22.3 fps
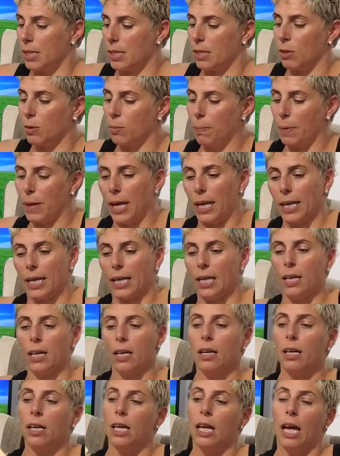little pack
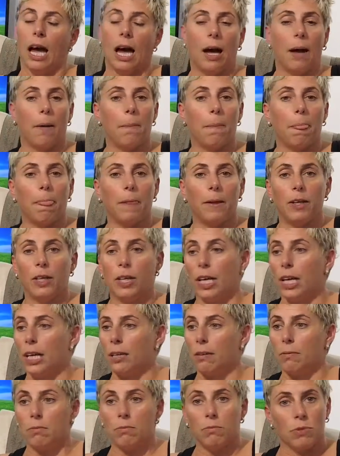here, you
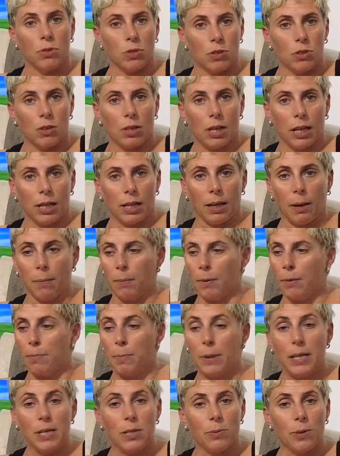get a couple
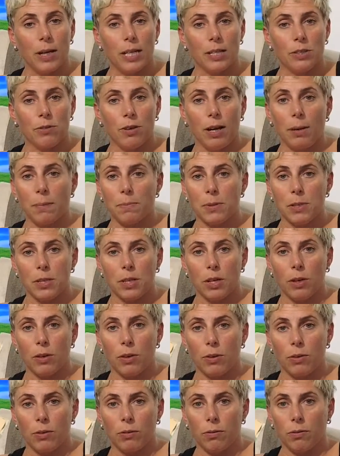of beeswax wraps.
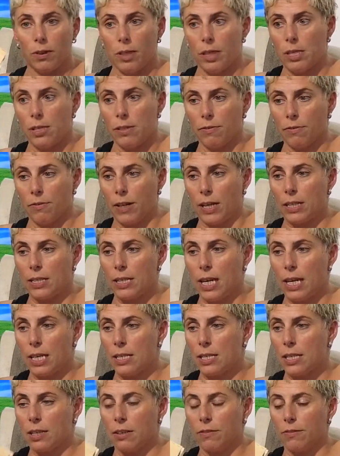So these are
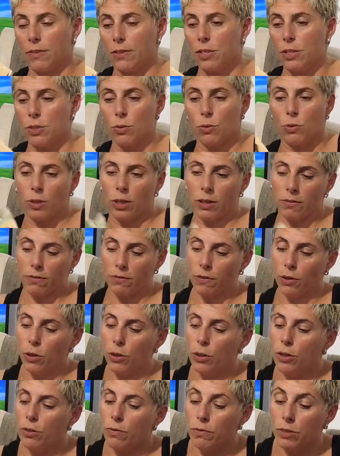fantastic for storing
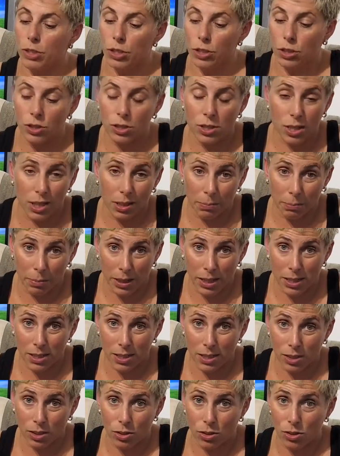food and reducing
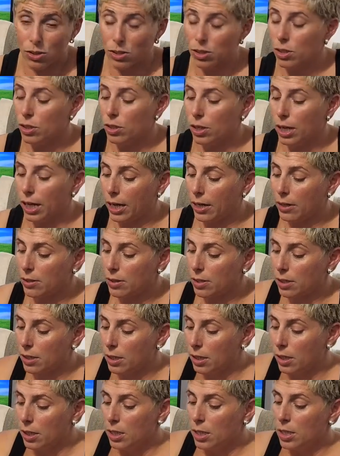plastic use in your house,
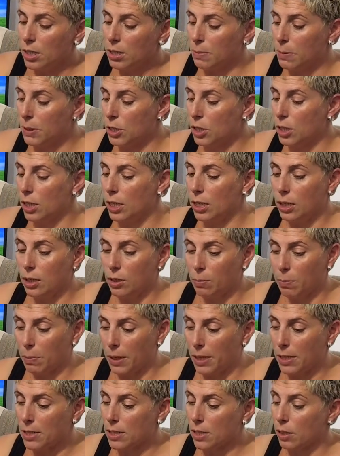especially your
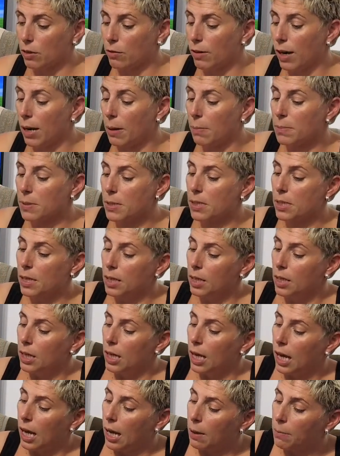plastic wraps.
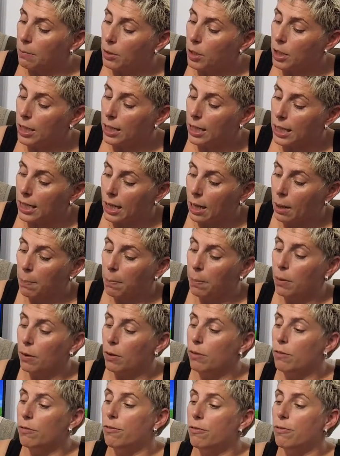You get a
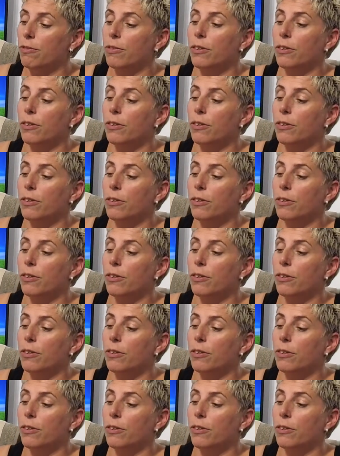couple of